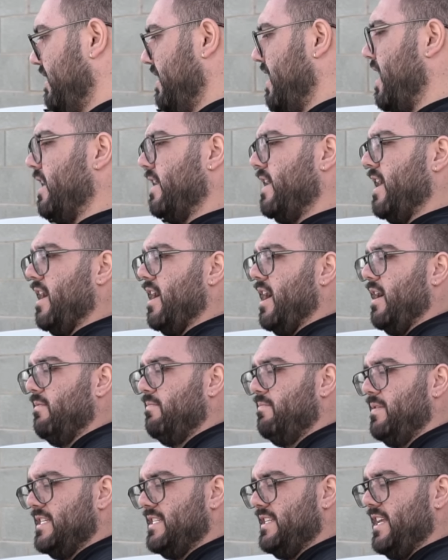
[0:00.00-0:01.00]
Oh yeah, I
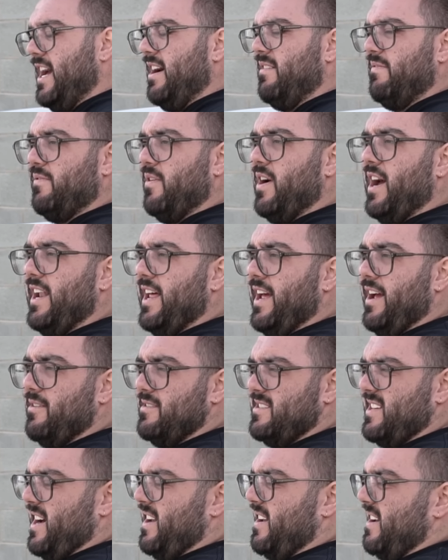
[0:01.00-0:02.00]
missed out Friday. I
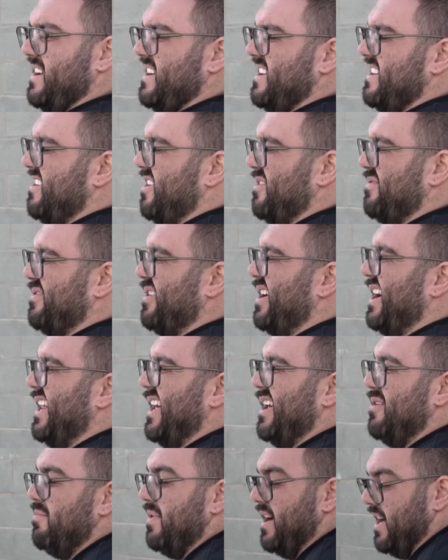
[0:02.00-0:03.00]
was gutted I didn't go
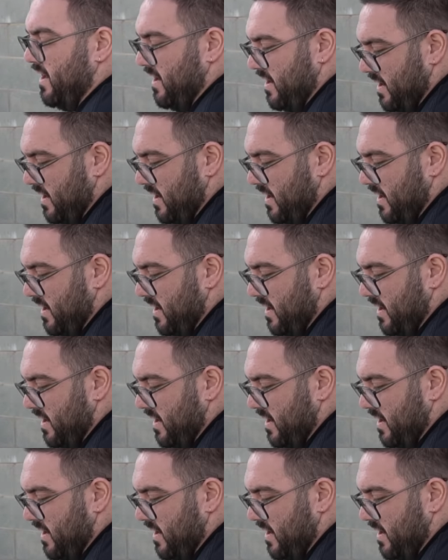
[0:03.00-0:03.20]
Friday, but